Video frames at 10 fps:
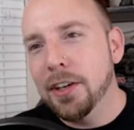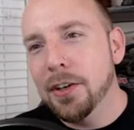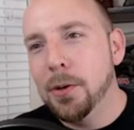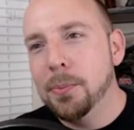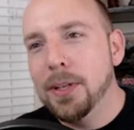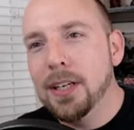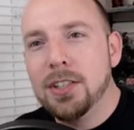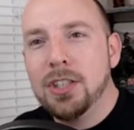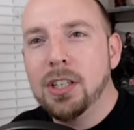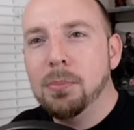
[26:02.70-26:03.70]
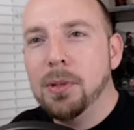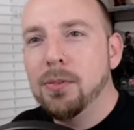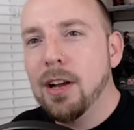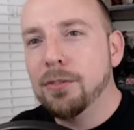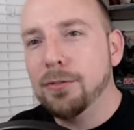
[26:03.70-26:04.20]
hope that she can be
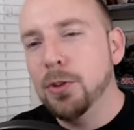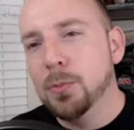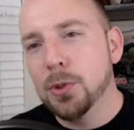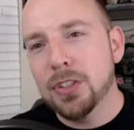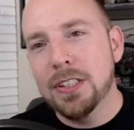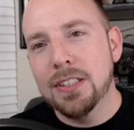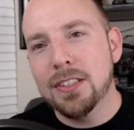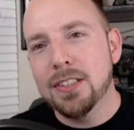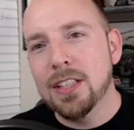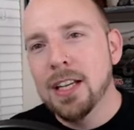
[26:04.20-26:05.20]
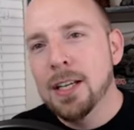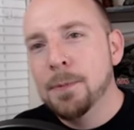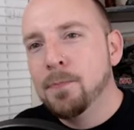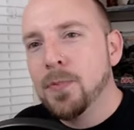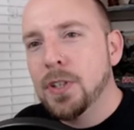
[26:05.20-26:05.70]
around a few more seasons.
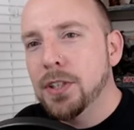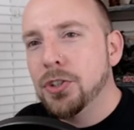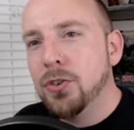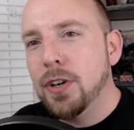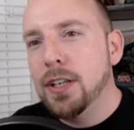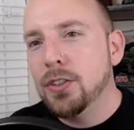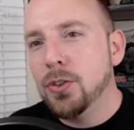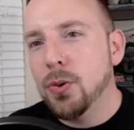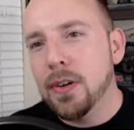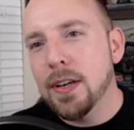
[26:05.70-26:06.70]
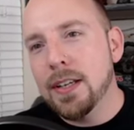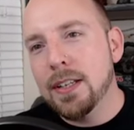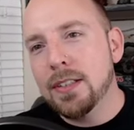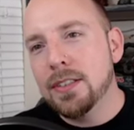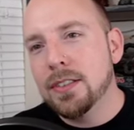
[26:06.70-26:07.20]
Andre
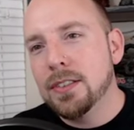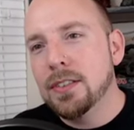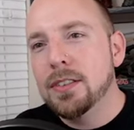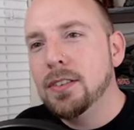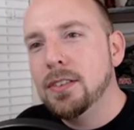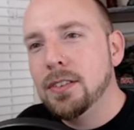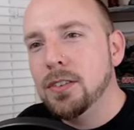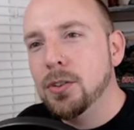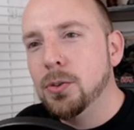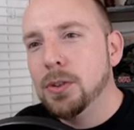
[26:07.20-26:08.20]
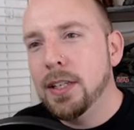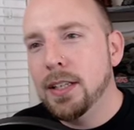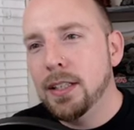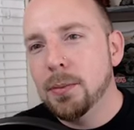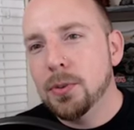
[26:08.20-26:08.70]
Torres. Mm, who will
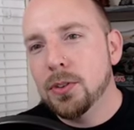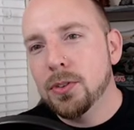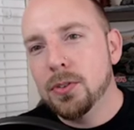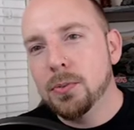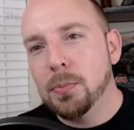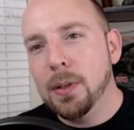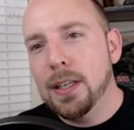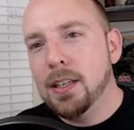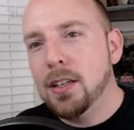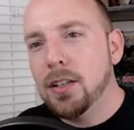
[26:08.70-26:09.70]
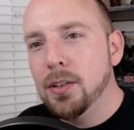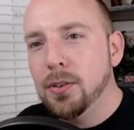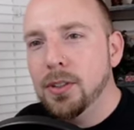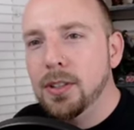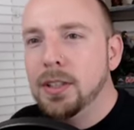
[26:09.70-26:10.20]
die in episode? Blake
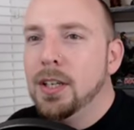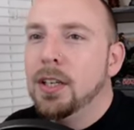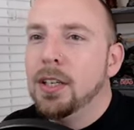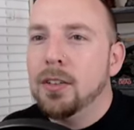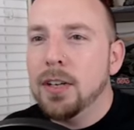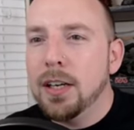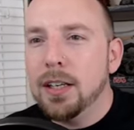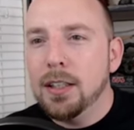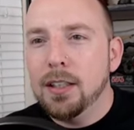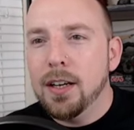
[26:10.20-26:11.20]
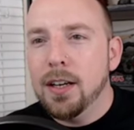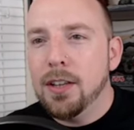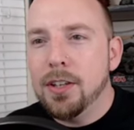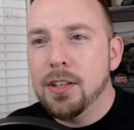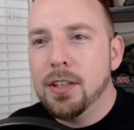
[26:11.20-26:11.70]
Cody. Ronnie. I
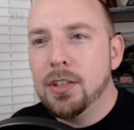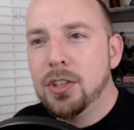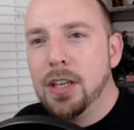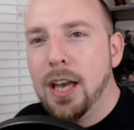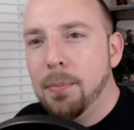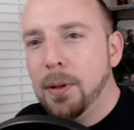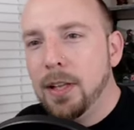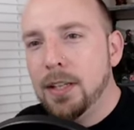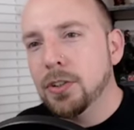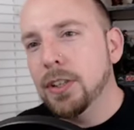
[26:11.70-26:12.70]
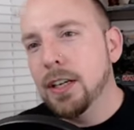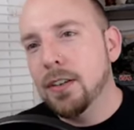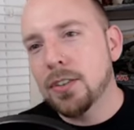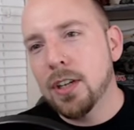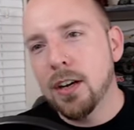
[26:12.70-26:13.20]
think they should capitalize on
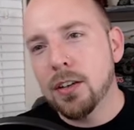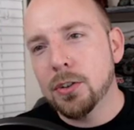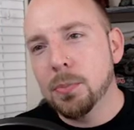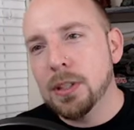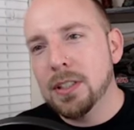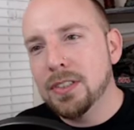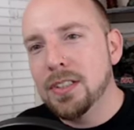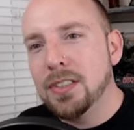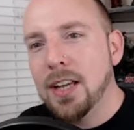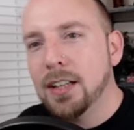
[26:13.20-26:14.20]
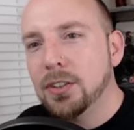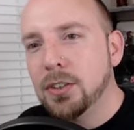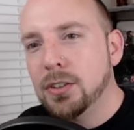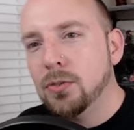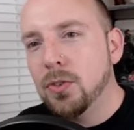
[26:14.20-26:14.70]
Aaron's character because this
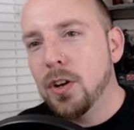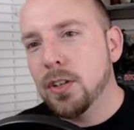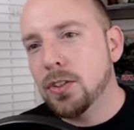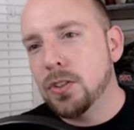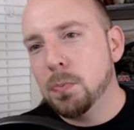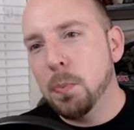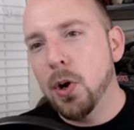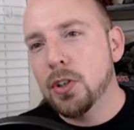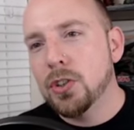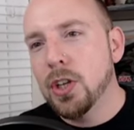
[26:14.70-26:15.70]
actor, Ross, is boss